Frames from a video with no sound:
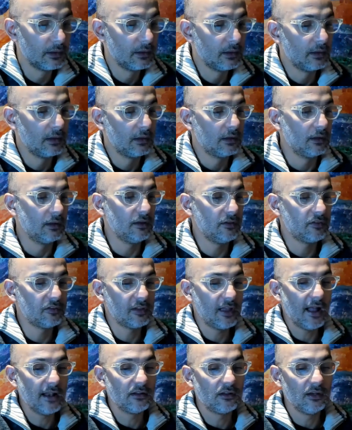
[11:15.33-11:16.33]
Let's
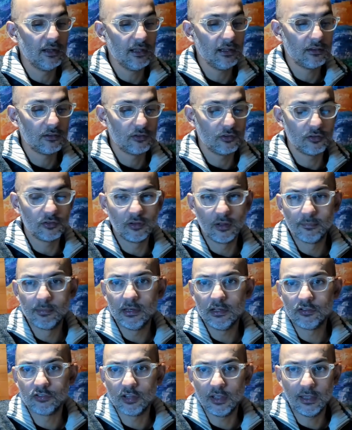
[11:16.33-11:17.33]
calculate, double
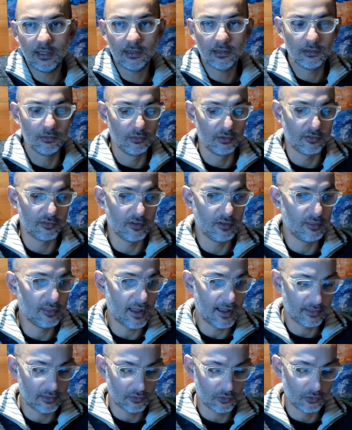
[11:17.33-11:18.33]
check it. You will see
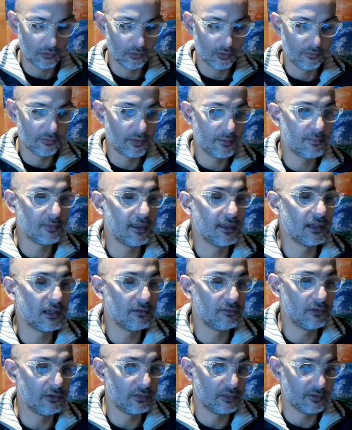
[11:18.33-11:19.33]
that all of them, they give
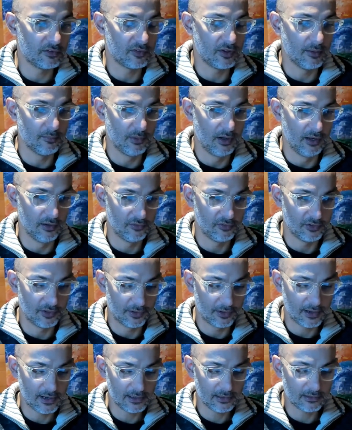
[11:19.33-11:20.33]
you the same answer,
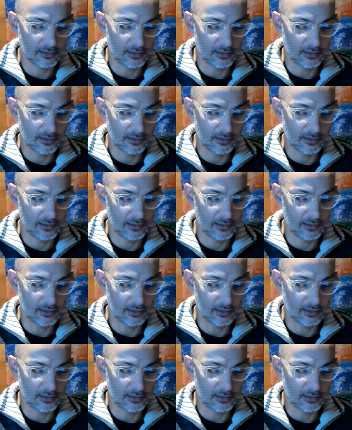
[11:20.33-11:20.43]
right?